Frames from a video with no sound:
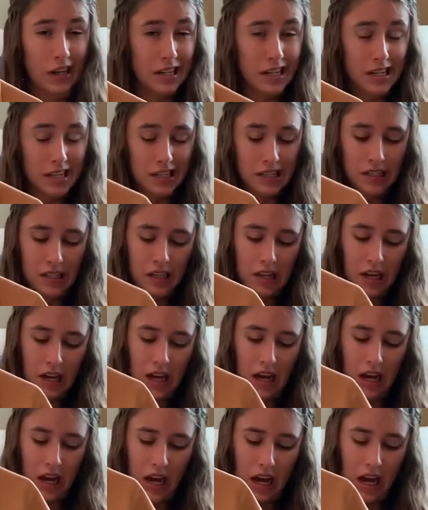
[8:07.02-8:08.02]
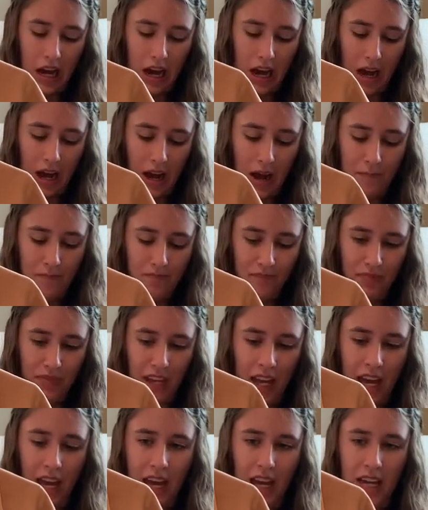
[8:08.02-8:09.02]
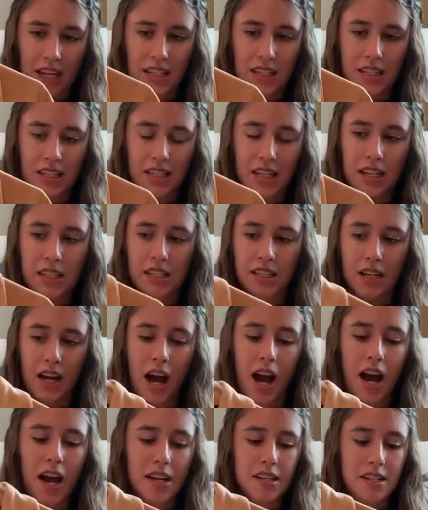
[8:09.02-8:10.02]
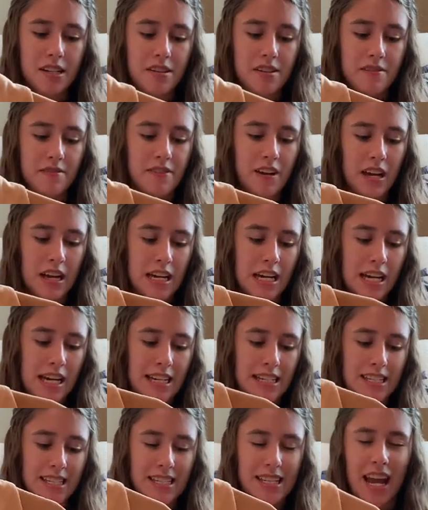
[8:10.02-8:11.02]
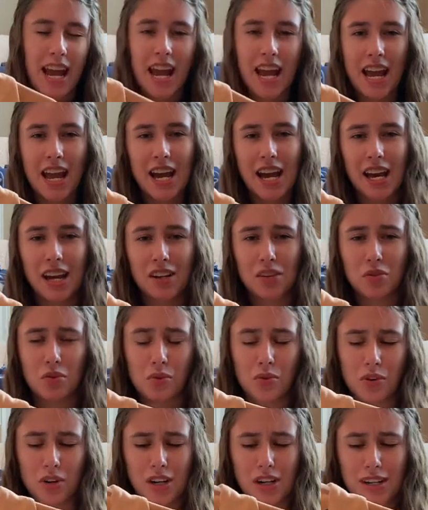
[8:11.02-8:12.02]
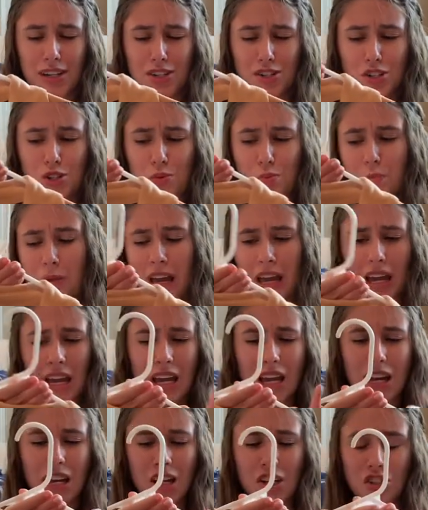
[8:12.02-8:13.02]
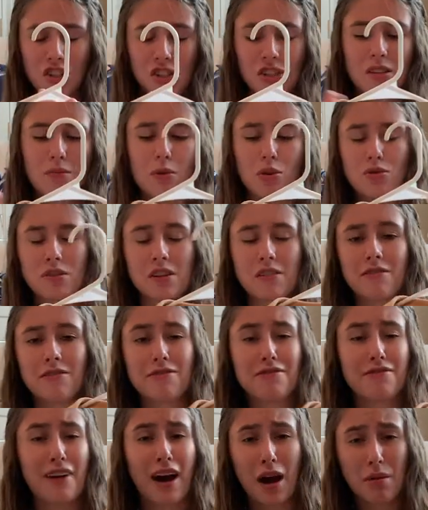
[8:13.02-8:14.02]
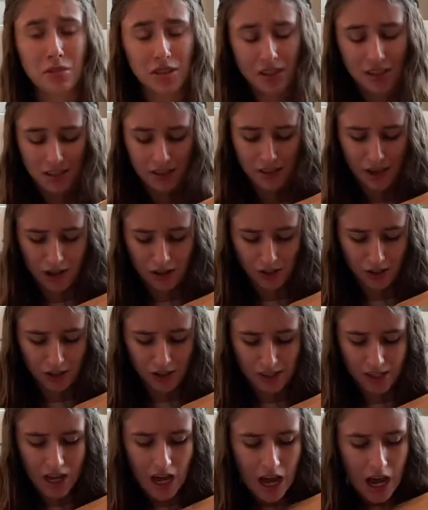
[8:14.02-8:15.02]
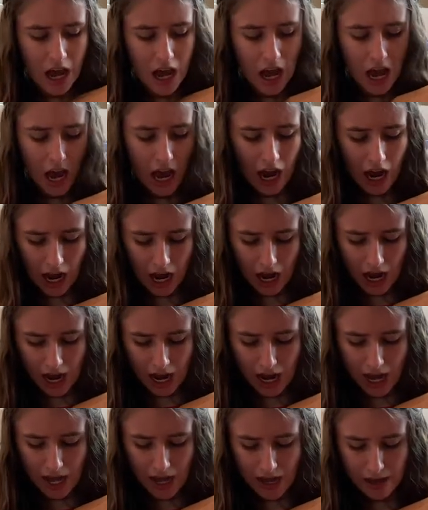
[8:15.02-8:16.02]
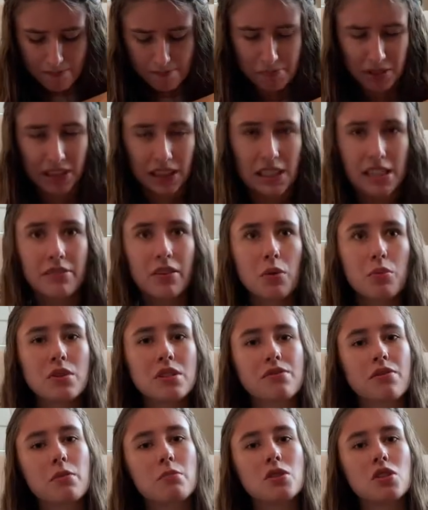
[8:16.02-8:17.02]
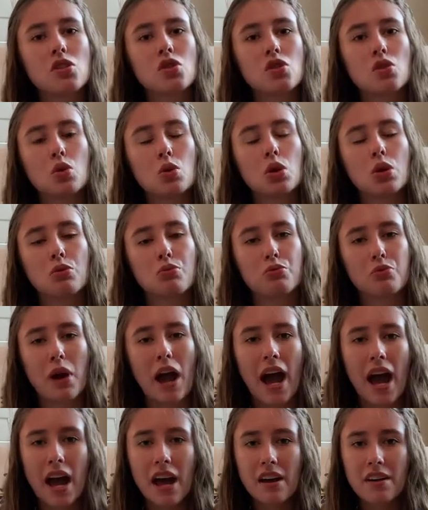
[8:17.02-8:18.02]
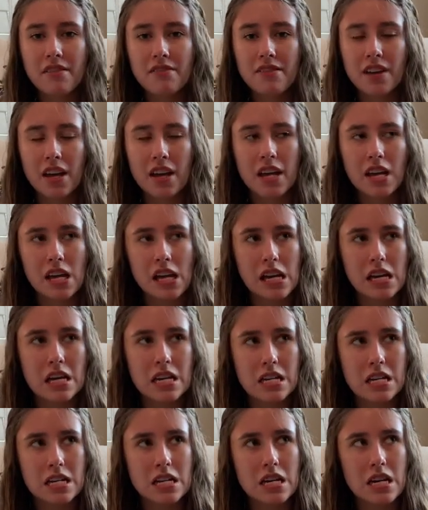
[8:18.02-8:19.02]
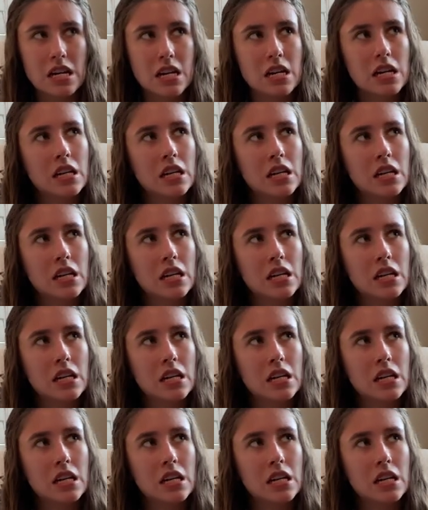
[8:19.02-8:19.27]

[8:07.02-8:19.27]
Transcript: um, and it's kind of tan, orange, pink, just the most fabulous colors. I believe it was from the store Rev in,